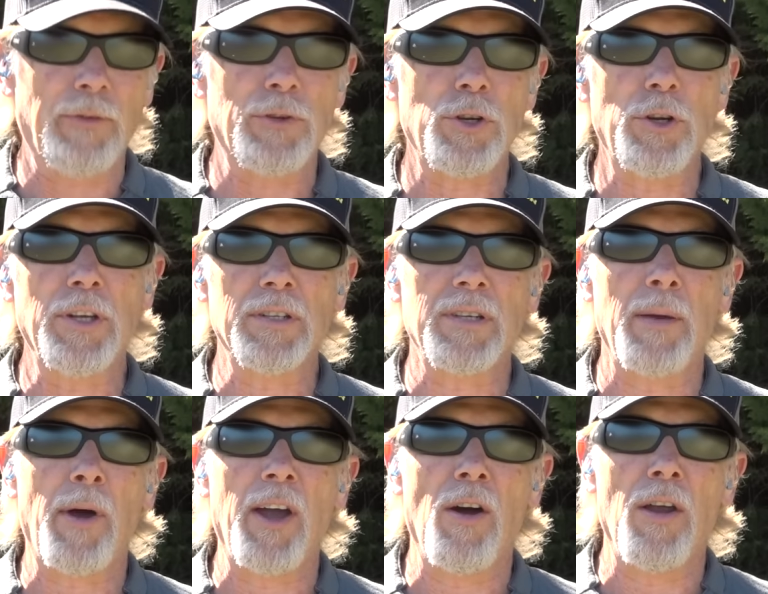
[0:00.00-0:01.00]
if you're shooting a
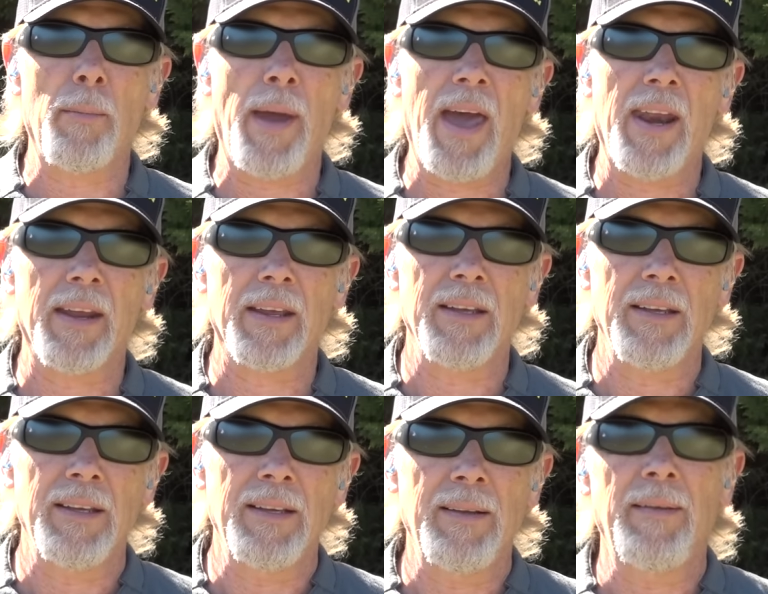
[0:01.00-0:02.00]
semi-automatic,
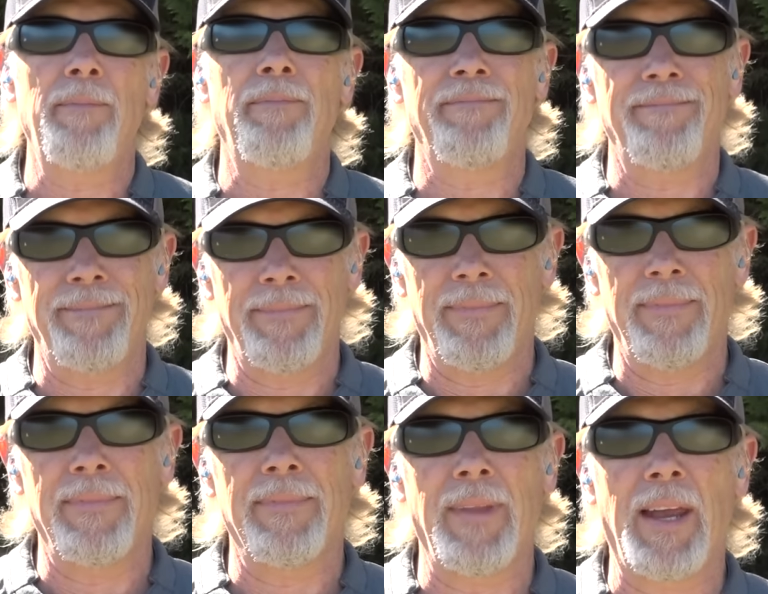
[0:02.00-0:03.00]

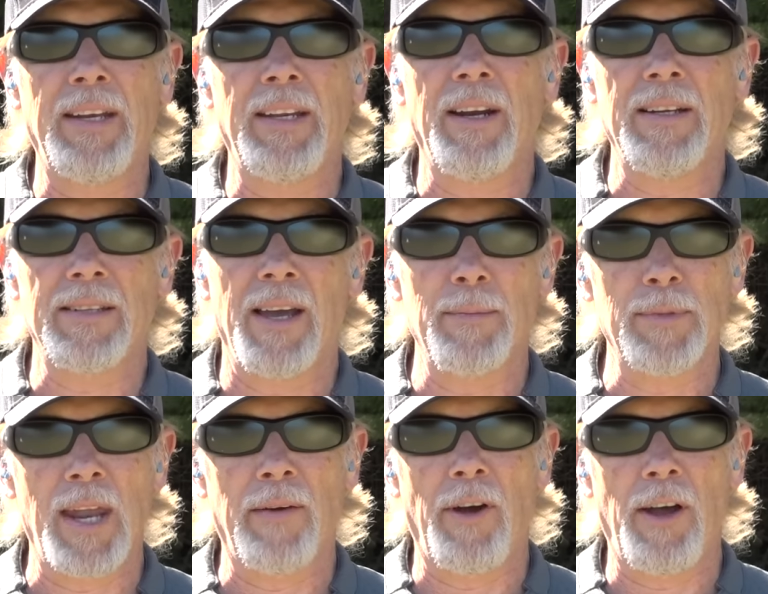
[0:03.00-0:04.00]
99 times
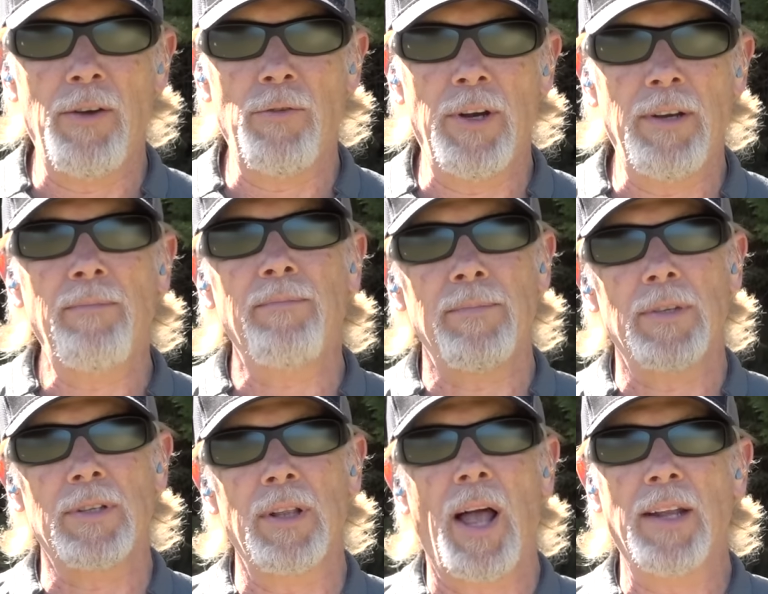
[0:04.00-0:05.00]
out of 100, the
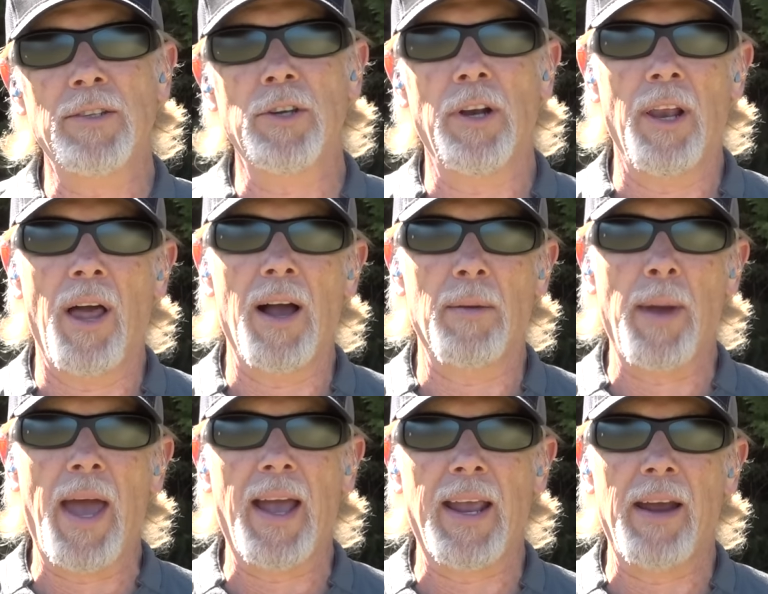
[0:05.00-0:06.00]
slide's going to lock
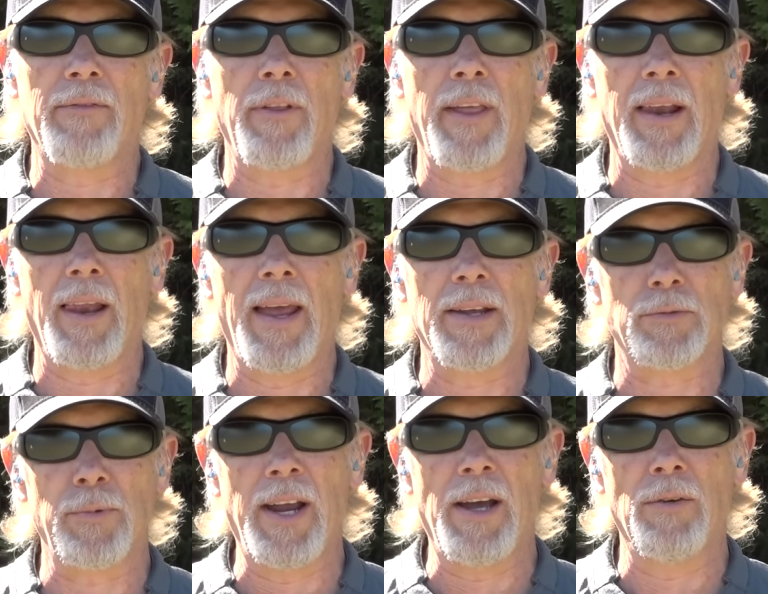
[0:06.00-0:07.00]
back after that last
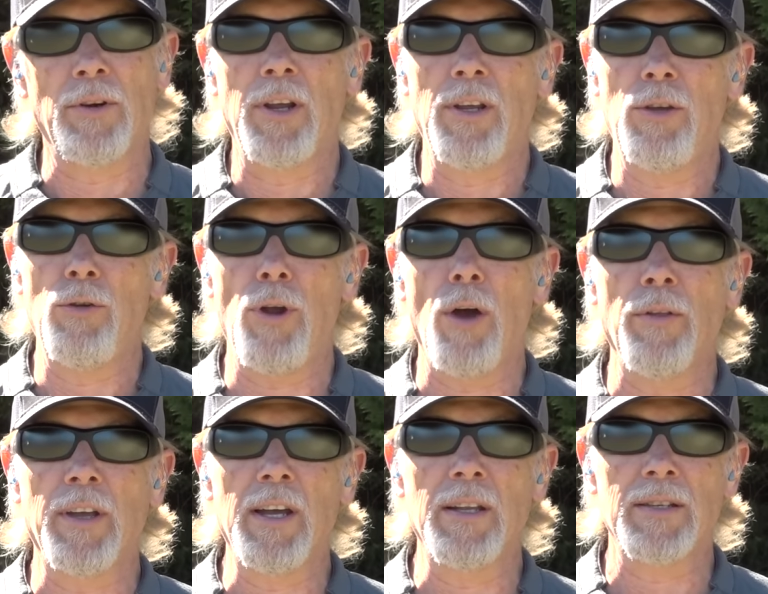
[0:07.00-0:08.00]
round. You know the
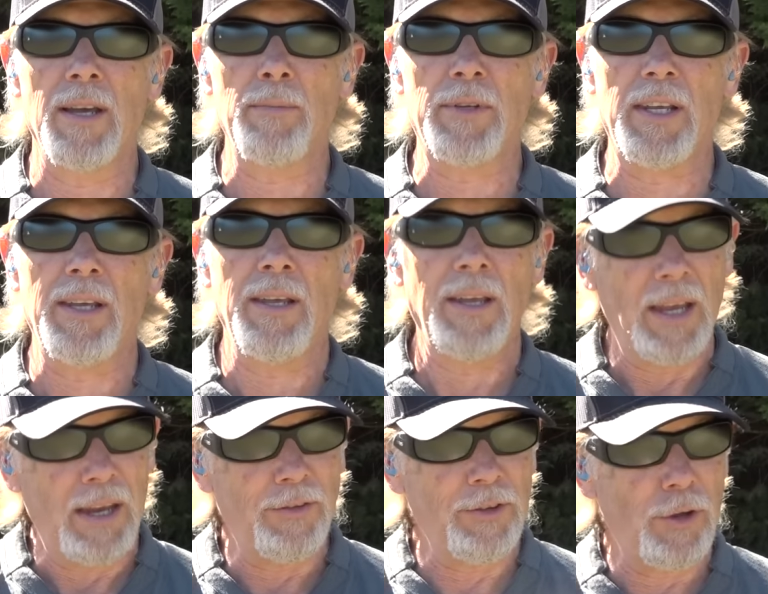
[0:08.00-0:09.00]
gun's empty,
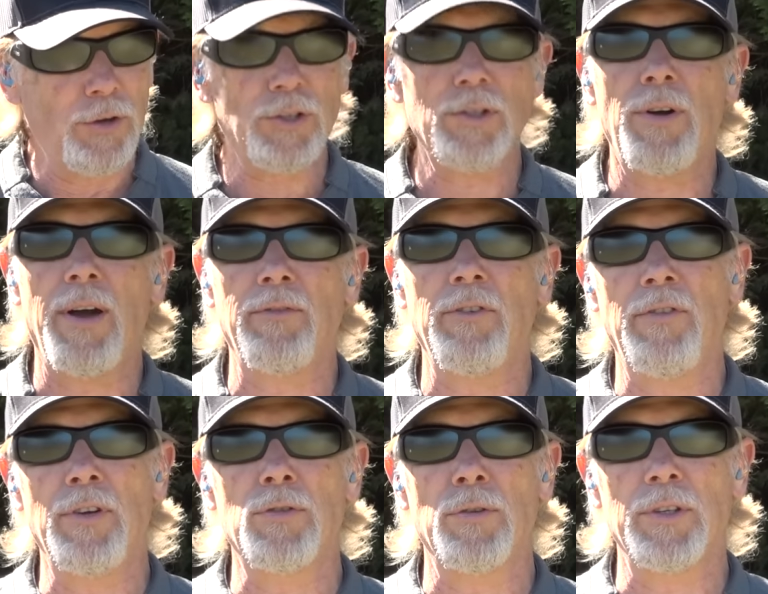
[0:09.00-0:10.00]
even though you still have to
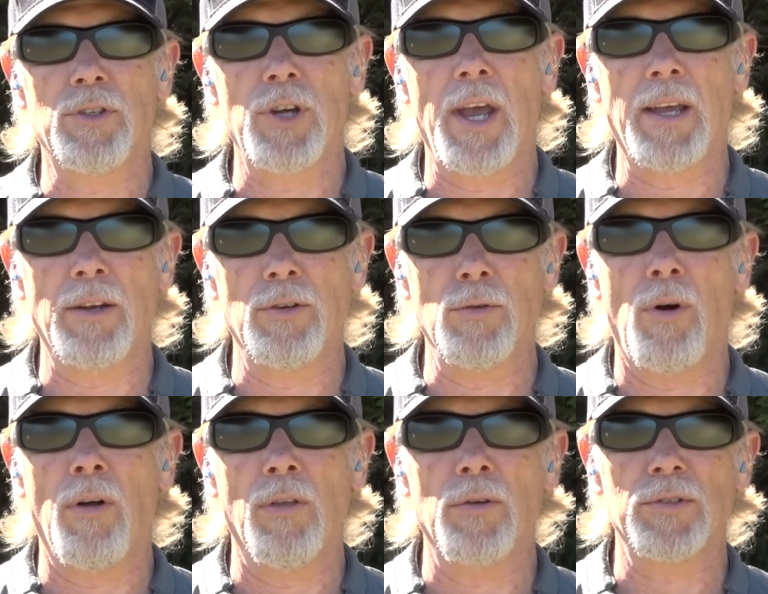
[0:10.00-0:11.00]
visually check and do
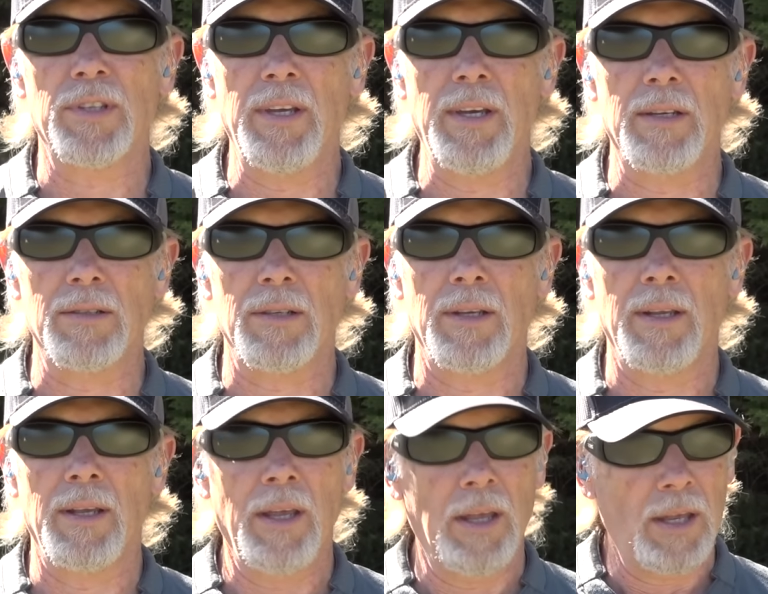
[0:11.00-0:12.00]
all those things.
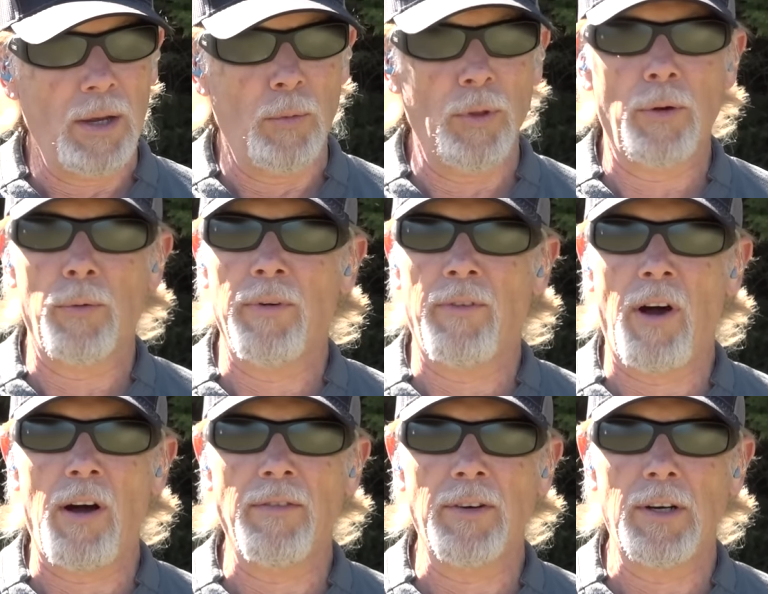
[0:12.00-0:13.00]
With a
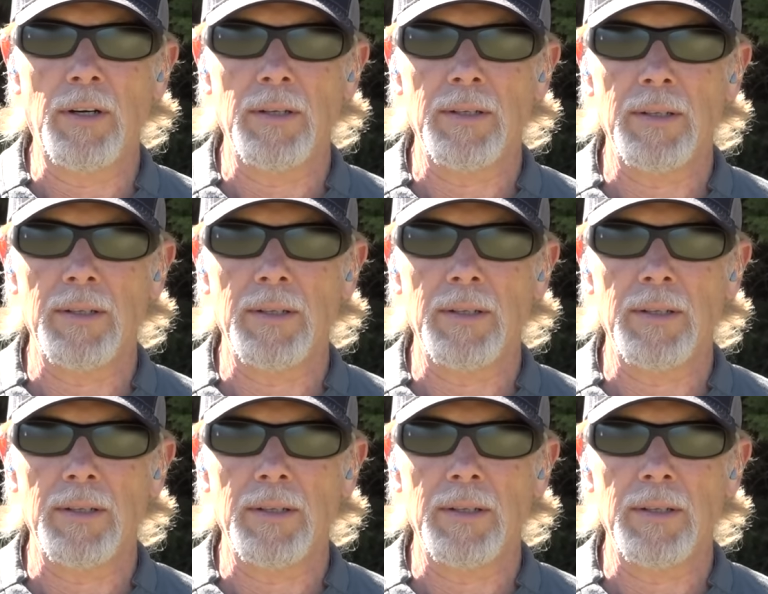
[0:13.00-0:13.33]
revolver,